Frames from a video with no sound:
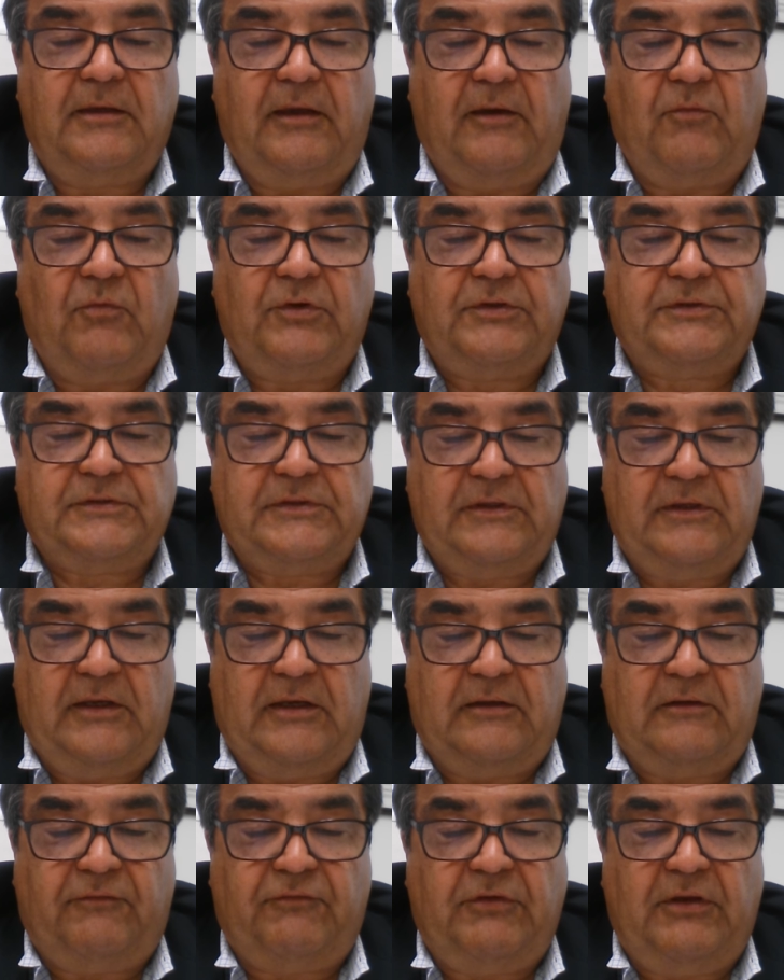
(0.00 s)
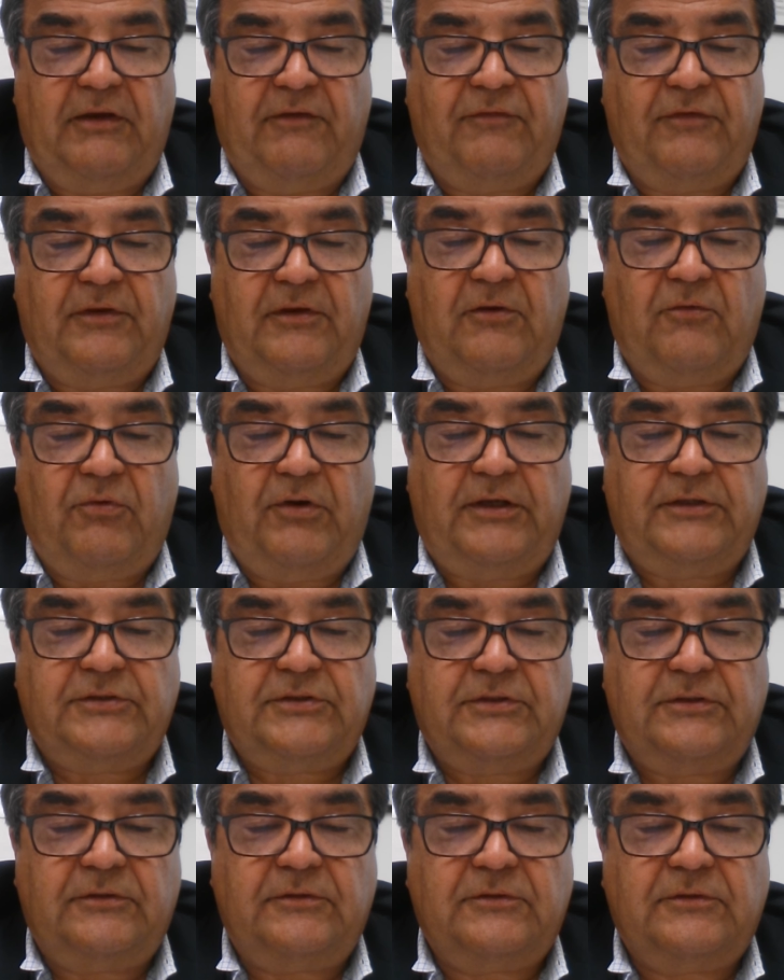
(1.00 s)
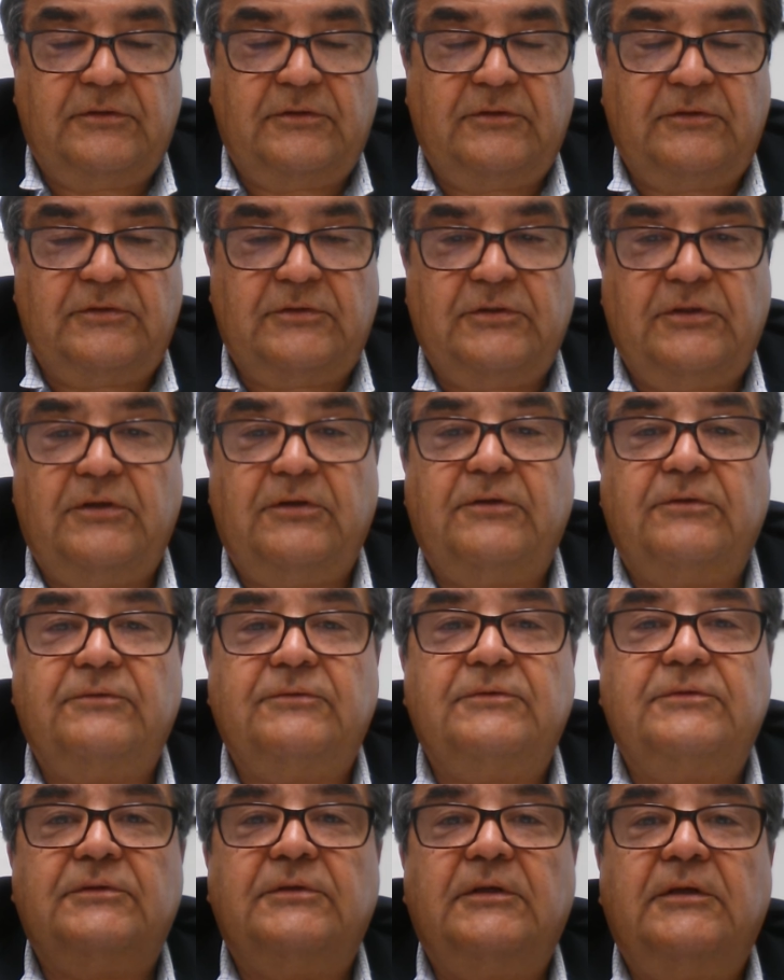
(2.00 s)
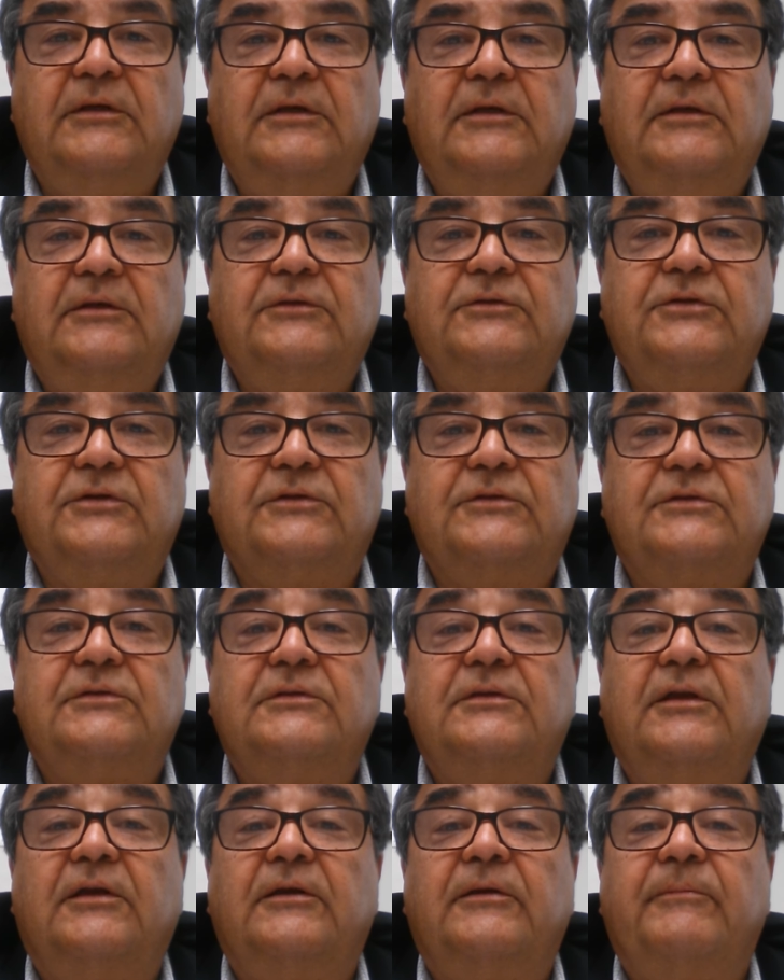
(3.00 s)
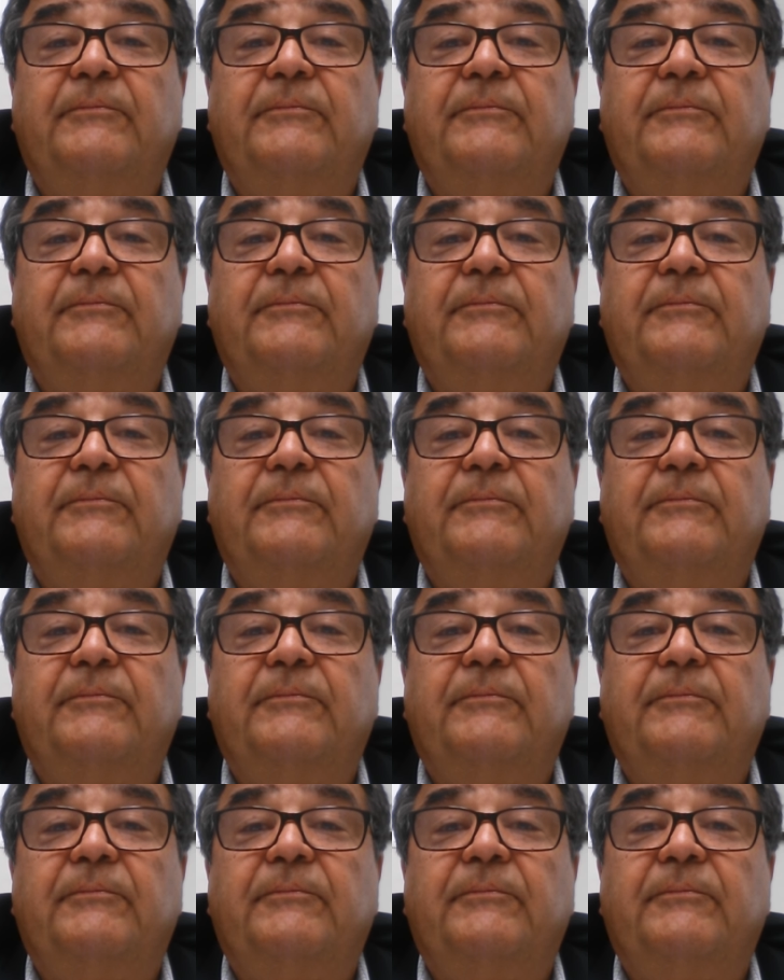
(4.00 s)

And once again, if you have any questions, concerns, just